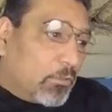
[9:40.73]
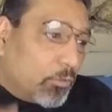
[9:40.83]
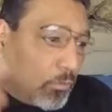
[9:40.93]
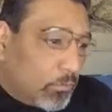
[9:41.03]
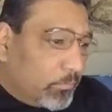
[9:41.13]

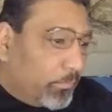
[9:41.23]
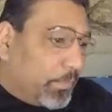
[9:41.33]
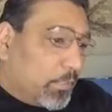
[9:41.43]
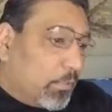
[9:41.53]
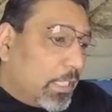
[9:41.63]
So
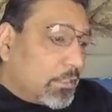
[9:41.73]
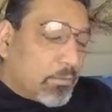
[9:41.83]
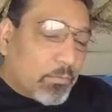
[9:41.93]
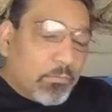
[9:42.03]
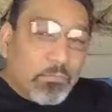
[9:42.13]

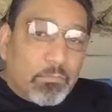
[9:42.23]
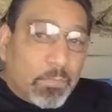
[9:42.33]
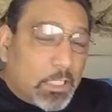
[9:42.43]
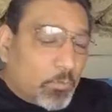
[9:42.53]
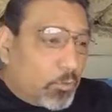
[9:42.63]
that's
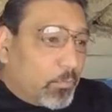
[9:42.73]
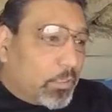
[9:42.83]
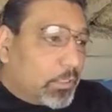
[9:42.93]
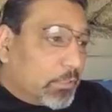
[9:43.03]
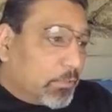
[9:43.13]
pretty
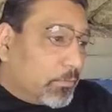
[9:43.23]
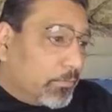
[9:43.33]
much.